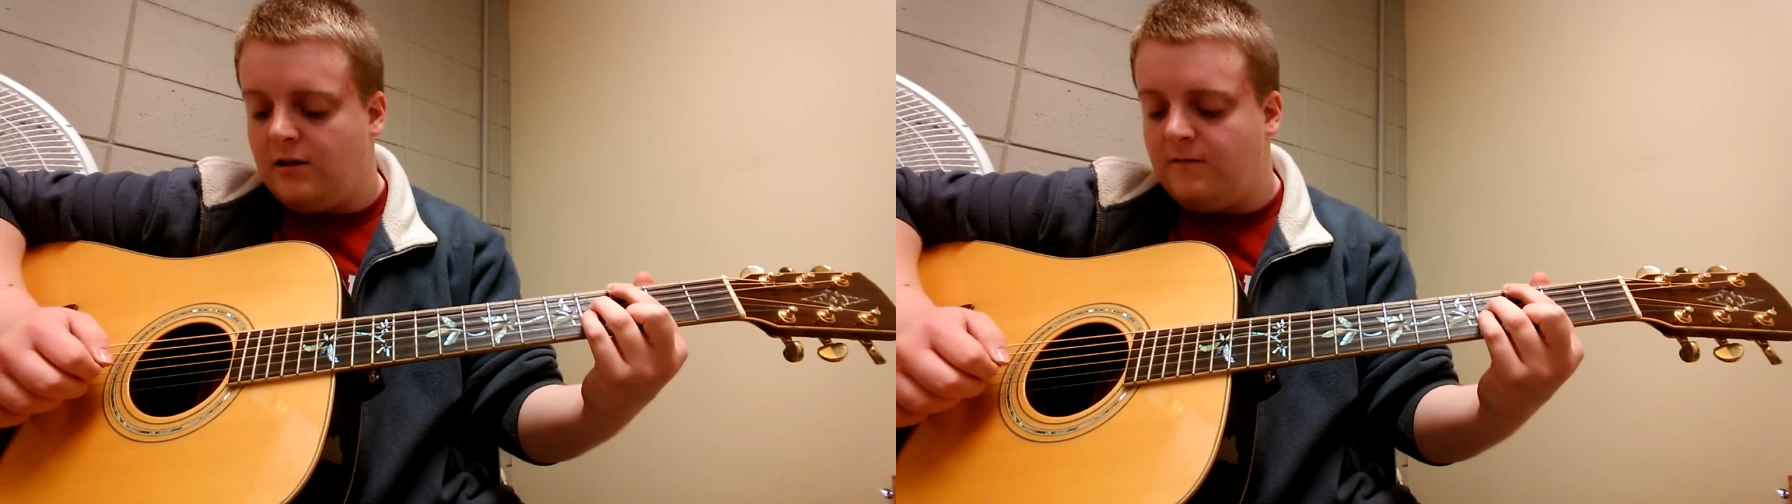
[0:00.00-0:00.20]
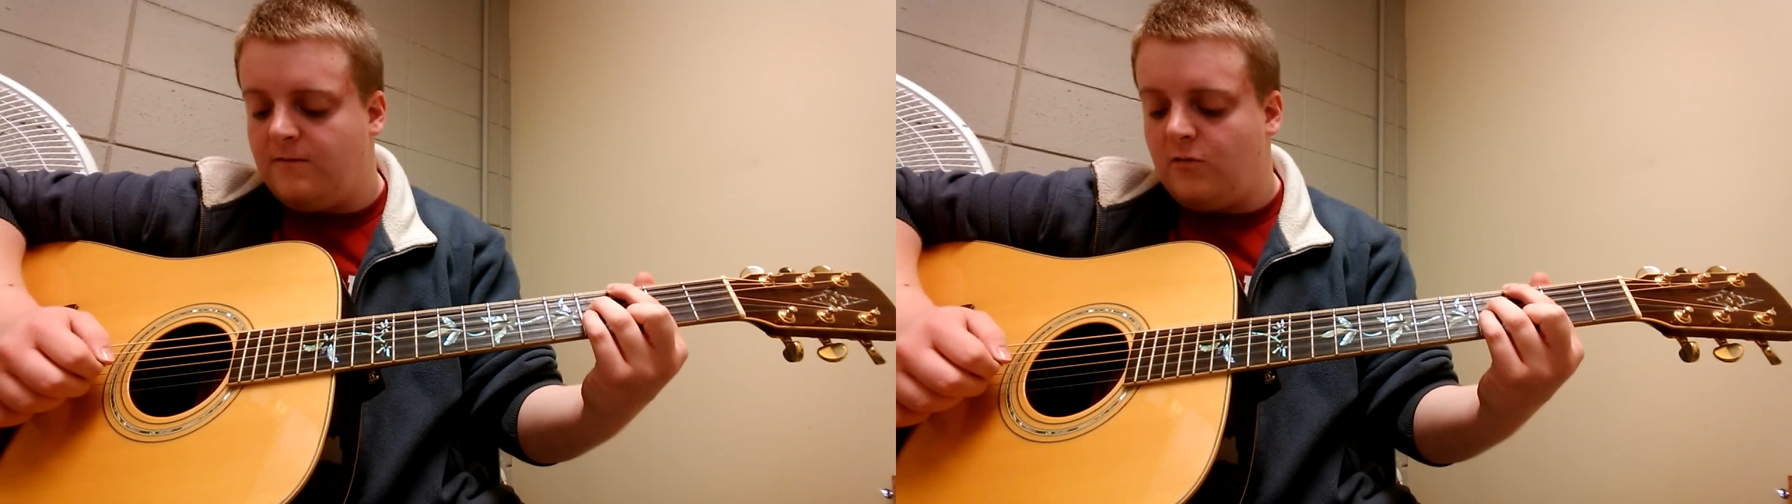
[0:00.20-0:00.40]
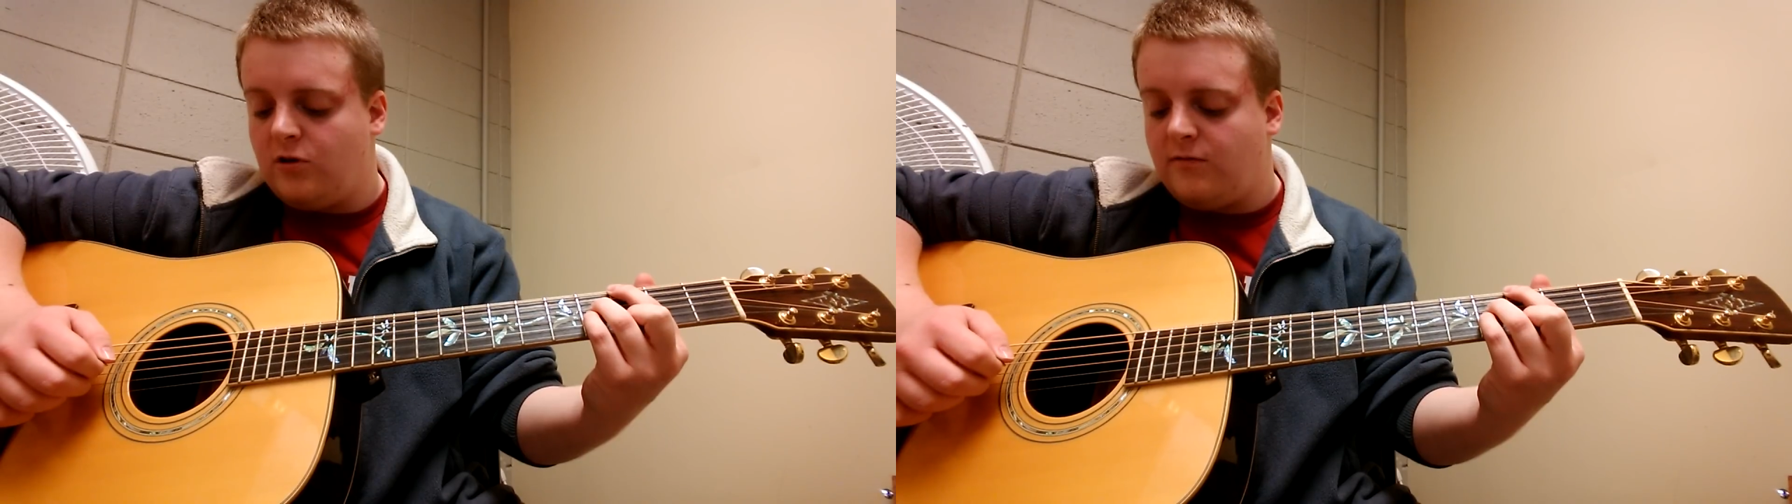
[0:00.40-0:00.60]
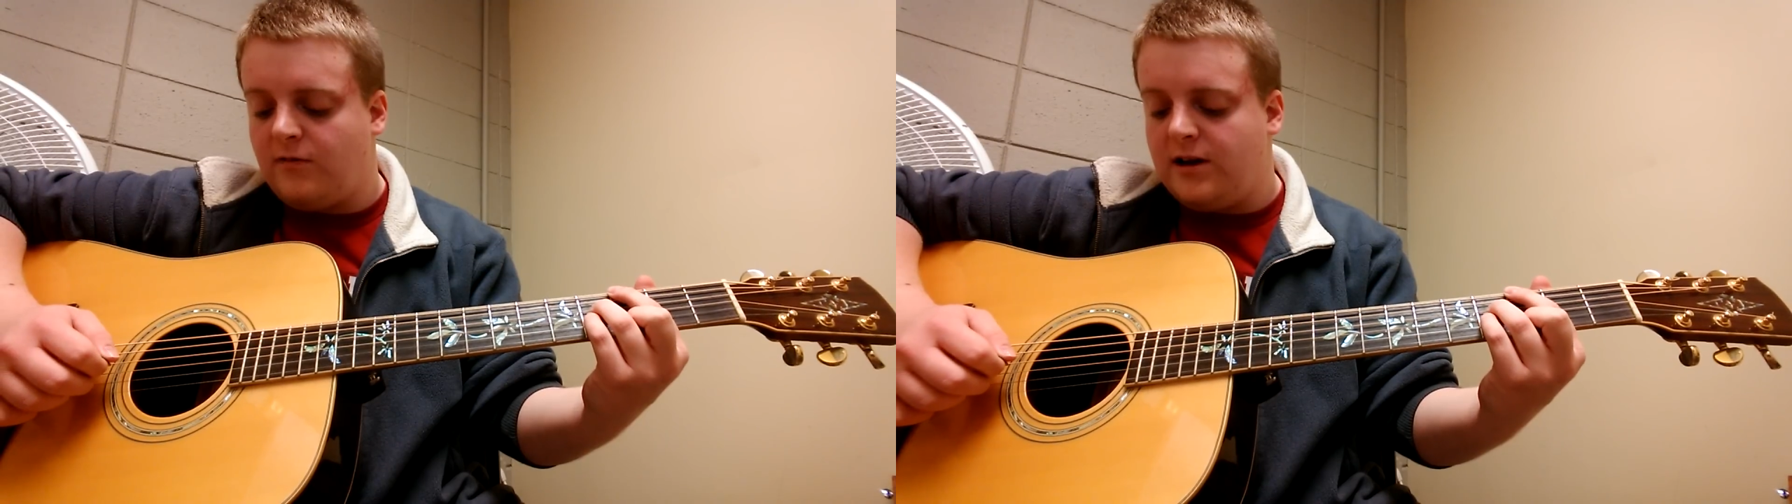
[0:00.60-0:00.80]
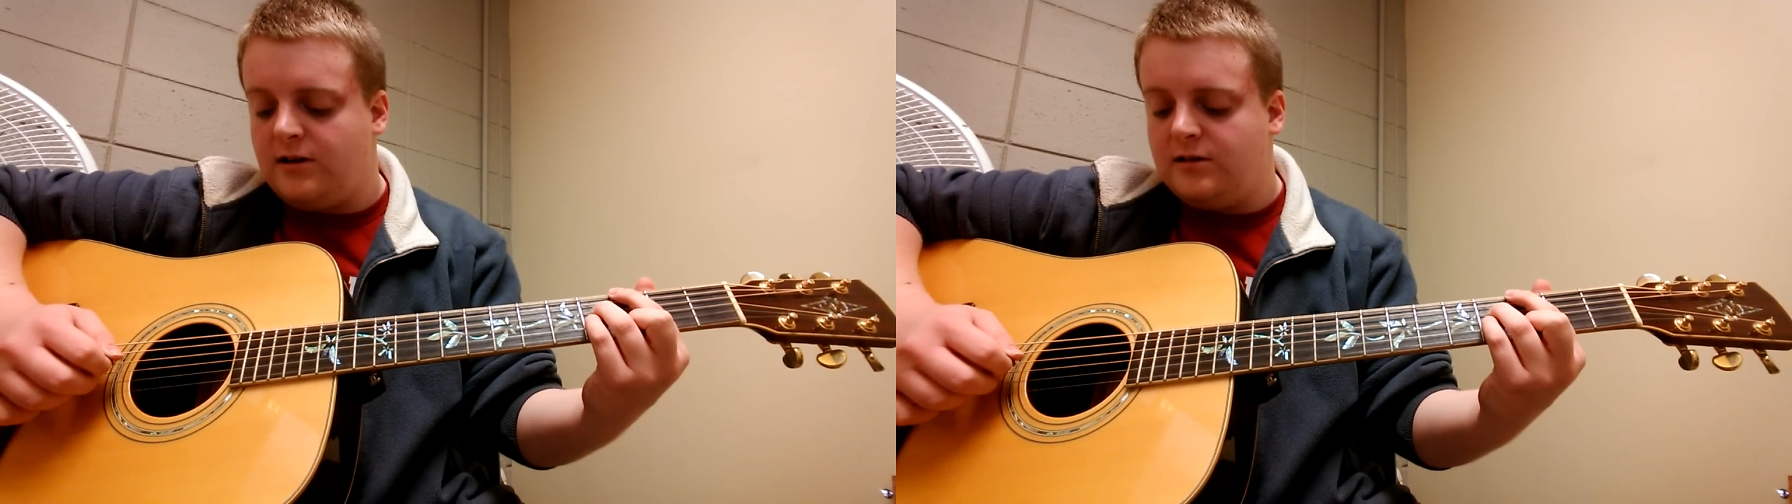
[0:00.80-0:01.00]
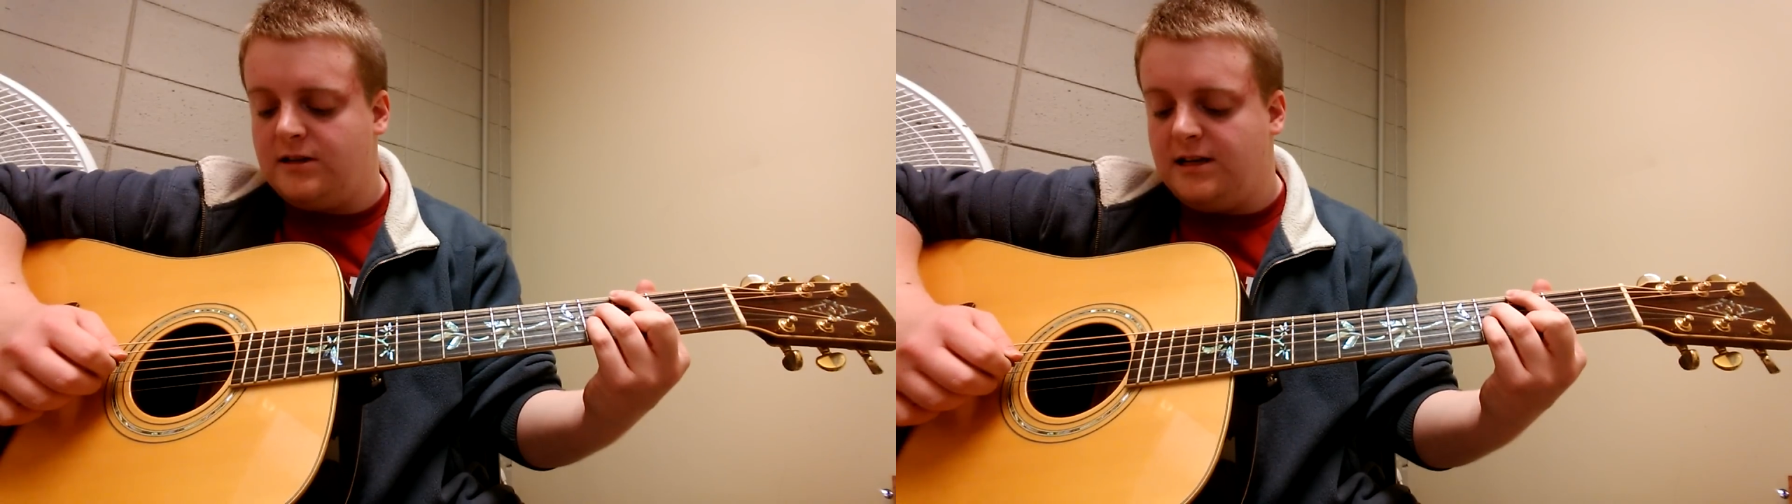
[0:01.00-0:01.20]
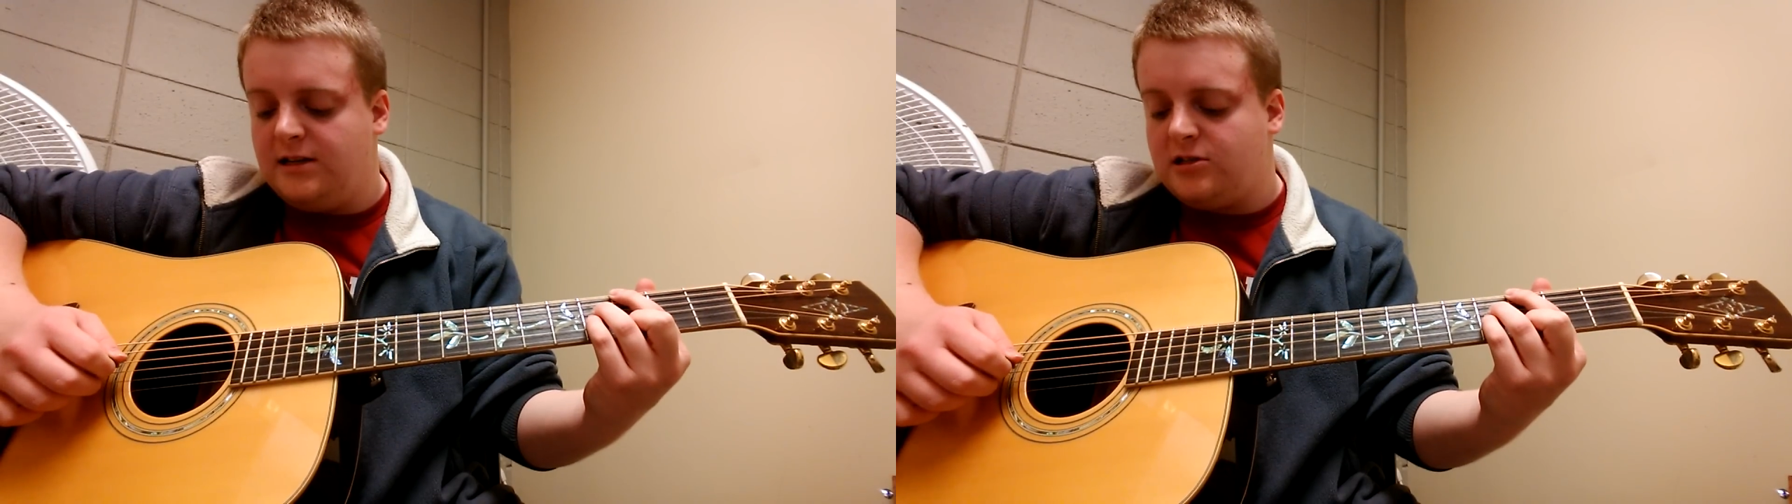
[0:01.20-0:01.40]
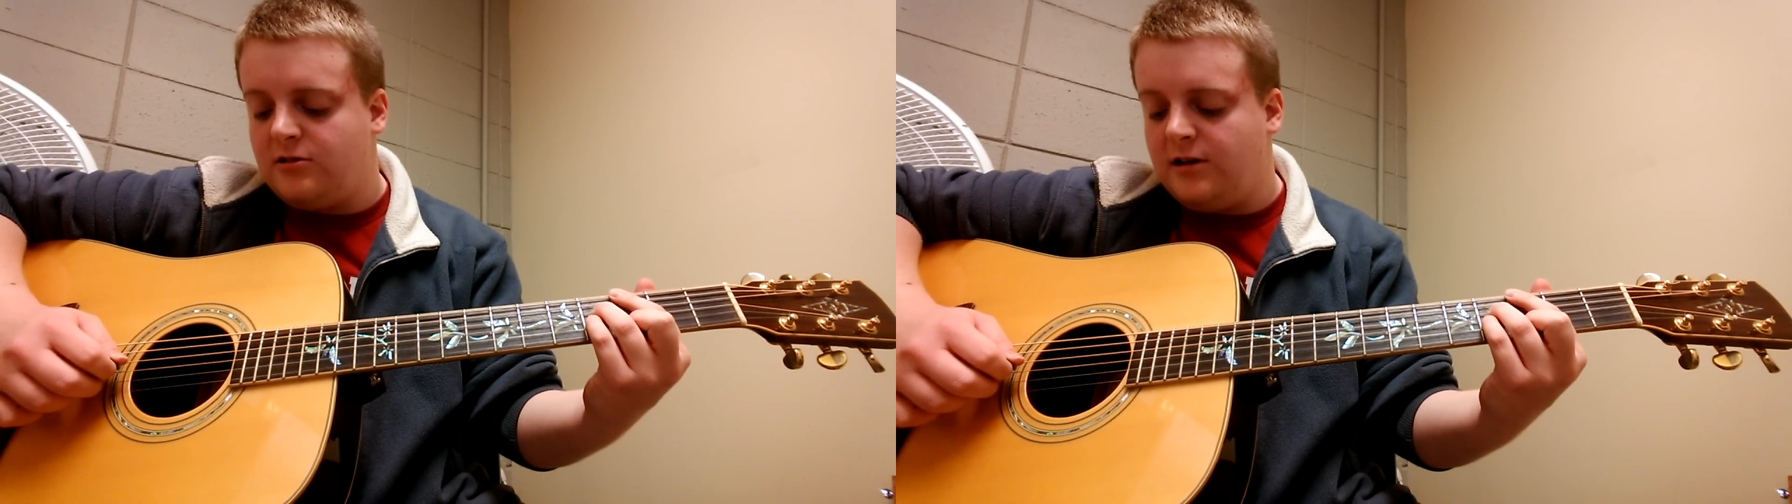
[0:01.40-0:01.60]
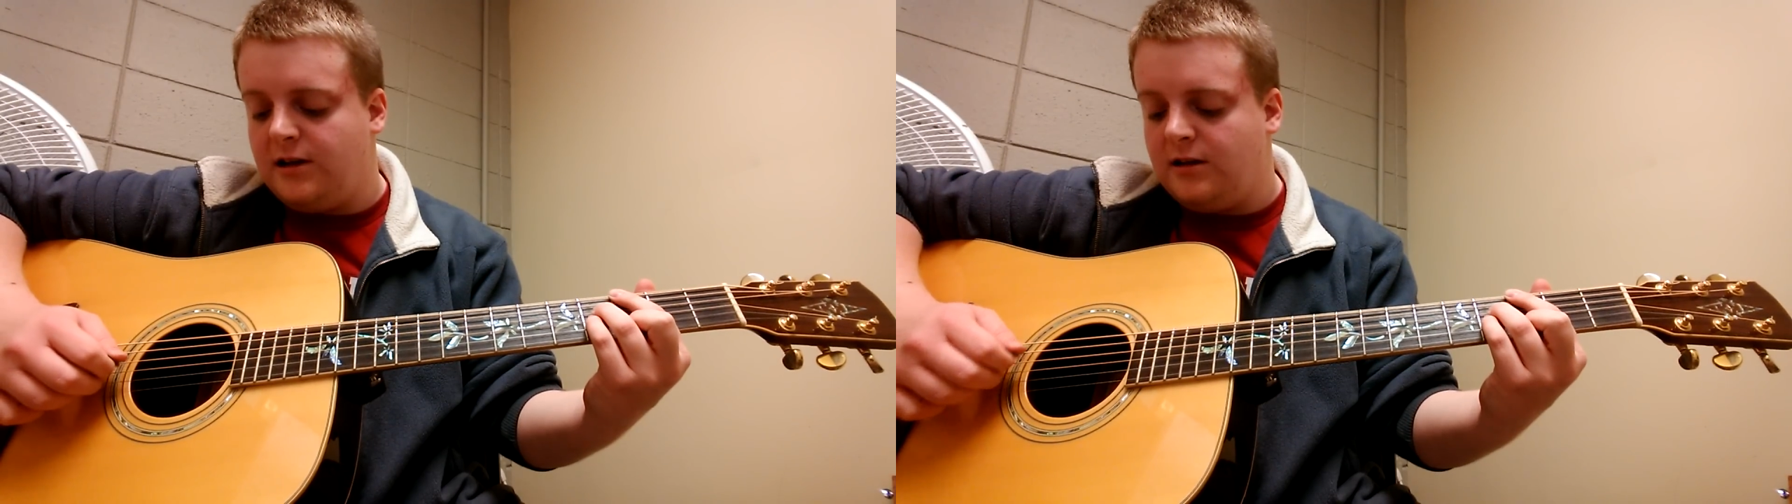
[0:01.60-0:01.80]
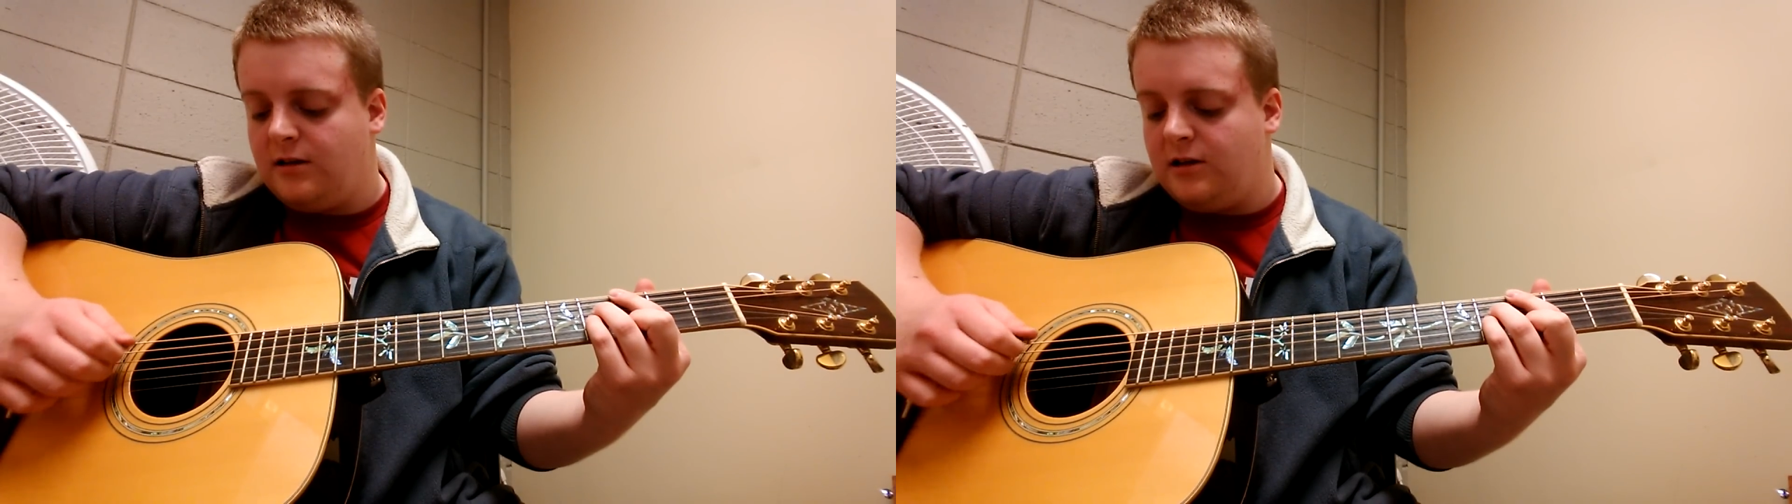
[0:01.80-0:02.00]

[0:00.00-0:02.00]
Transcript: 4th fret on the D string,